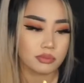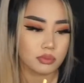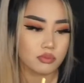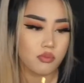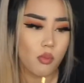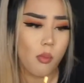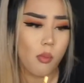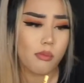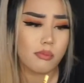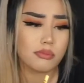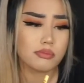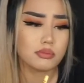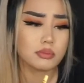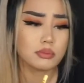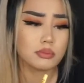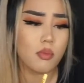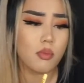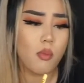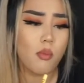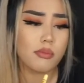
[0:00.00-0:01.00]

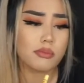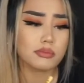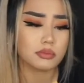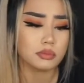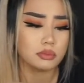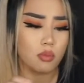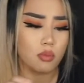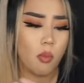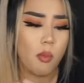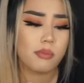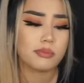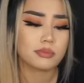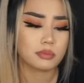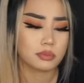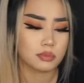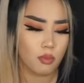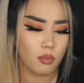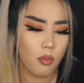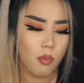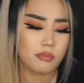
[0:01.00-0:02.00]
mmm
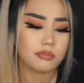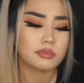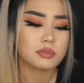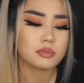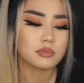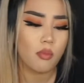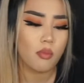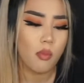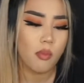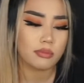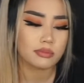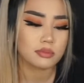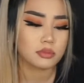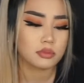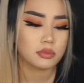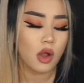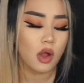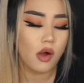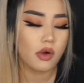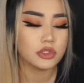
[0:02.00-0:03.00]
oh